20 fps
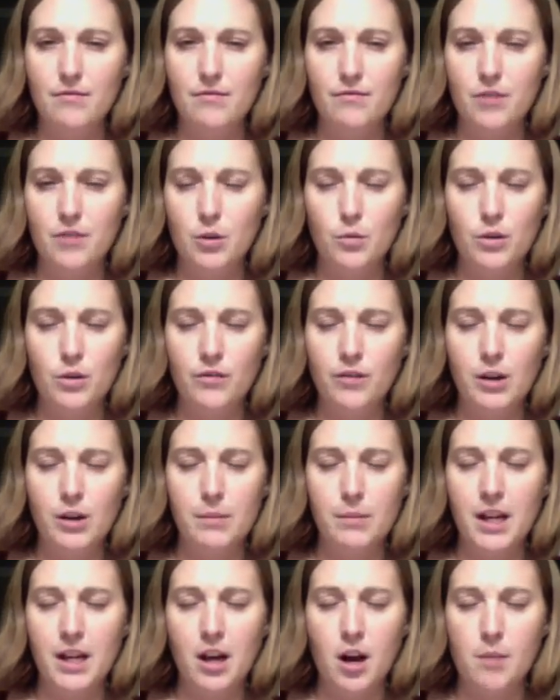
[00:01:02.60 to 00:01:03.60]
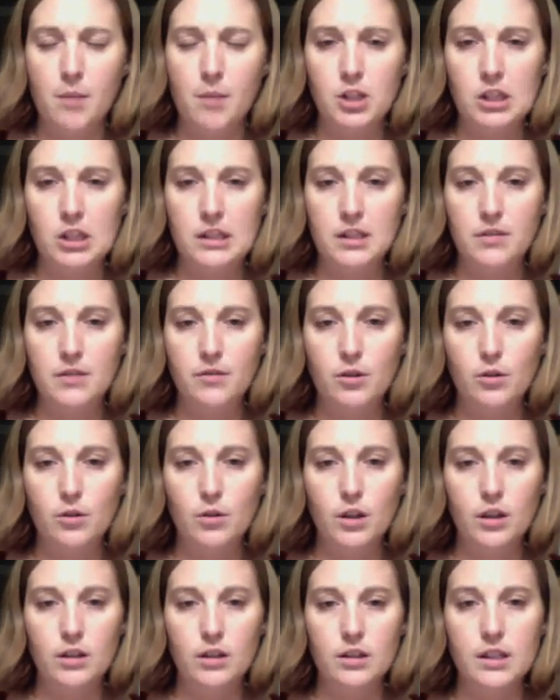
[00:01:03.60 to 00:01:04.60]
there weren't very many options for
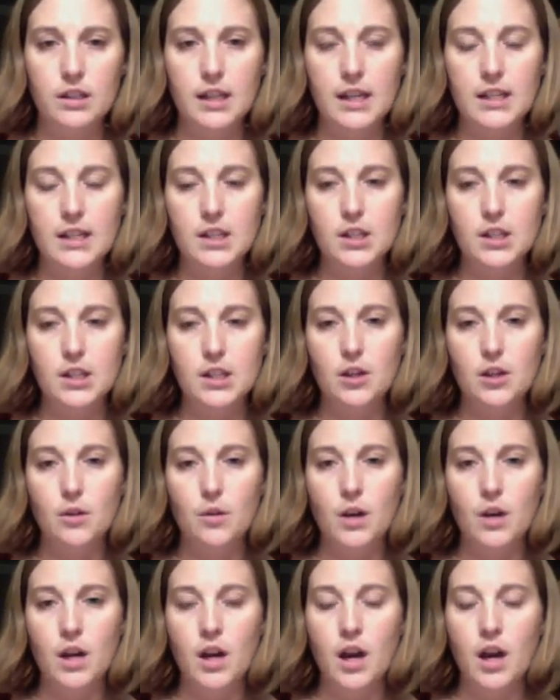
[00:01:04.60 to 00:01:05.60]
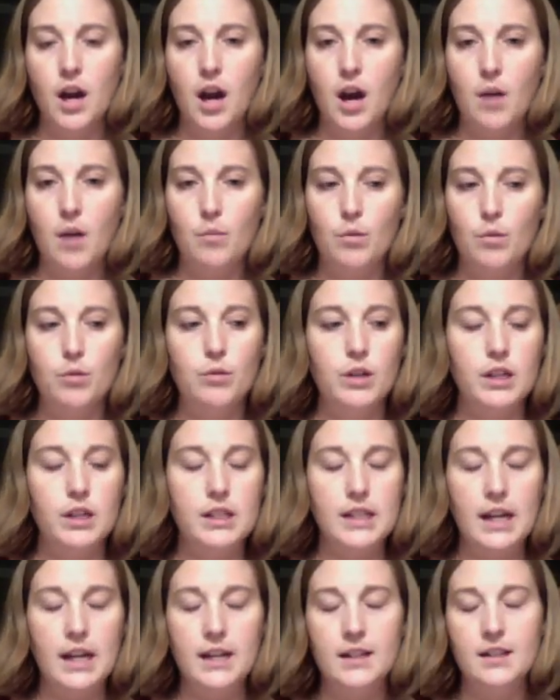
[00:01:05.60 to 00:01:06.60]
oils, and so we were
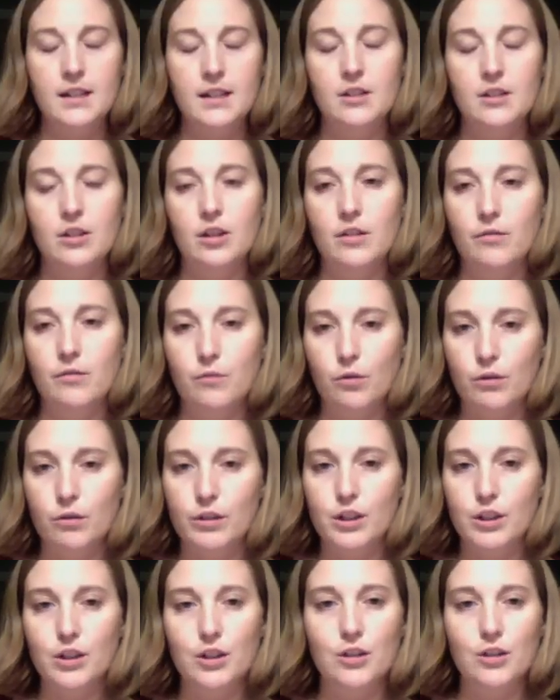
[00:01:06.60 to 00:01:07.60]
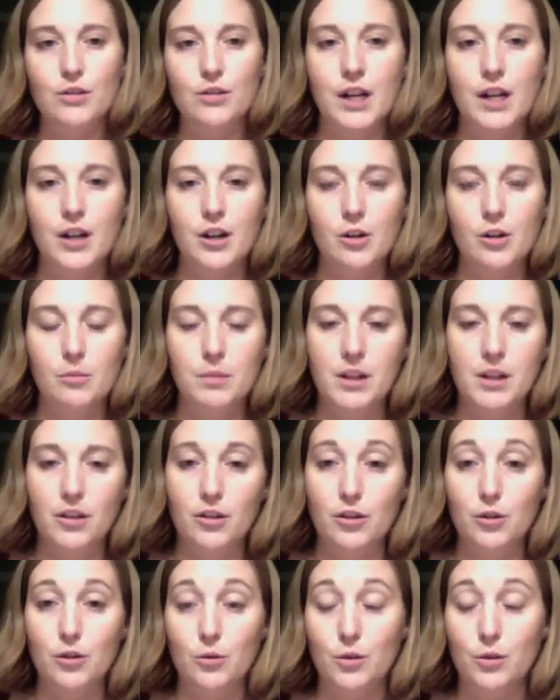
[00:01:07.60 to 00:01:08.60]
excited and looking forward to doTERRA opening
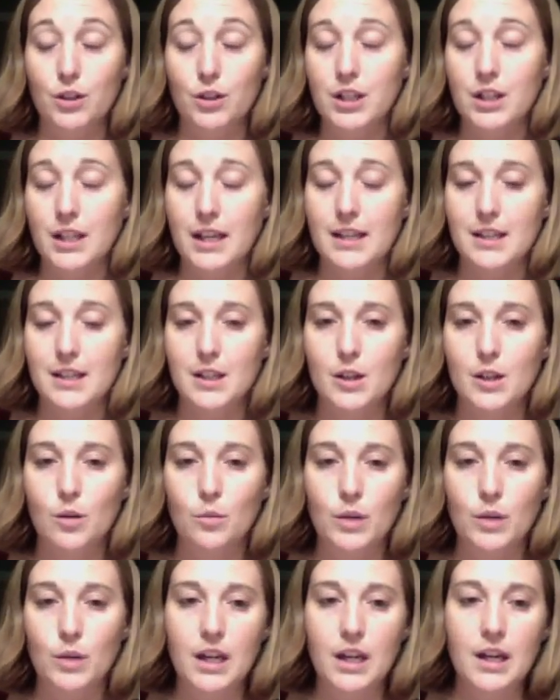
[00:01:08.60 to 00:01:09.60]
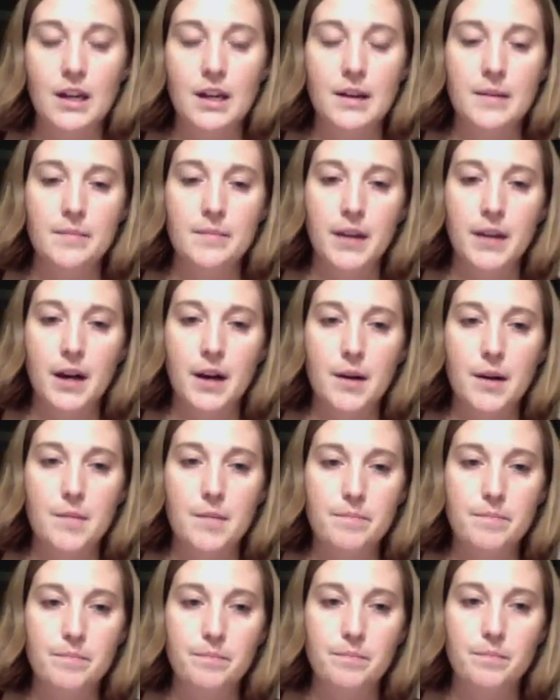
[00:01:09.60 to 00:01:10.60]
their doors, and so we
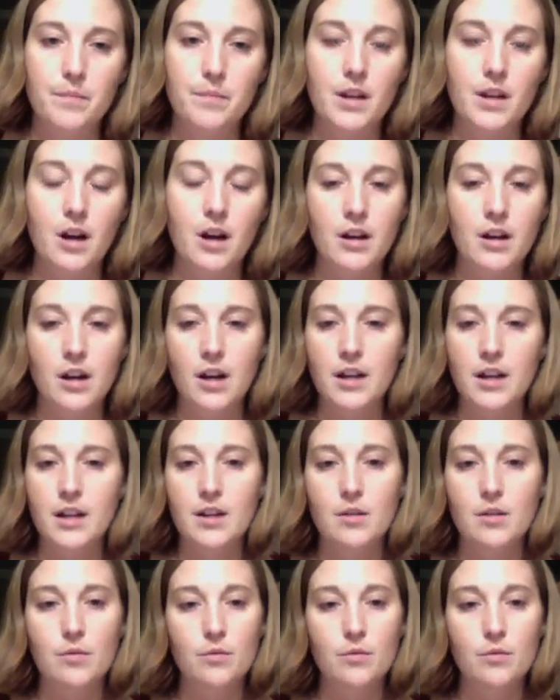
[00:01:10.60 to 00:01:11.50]
started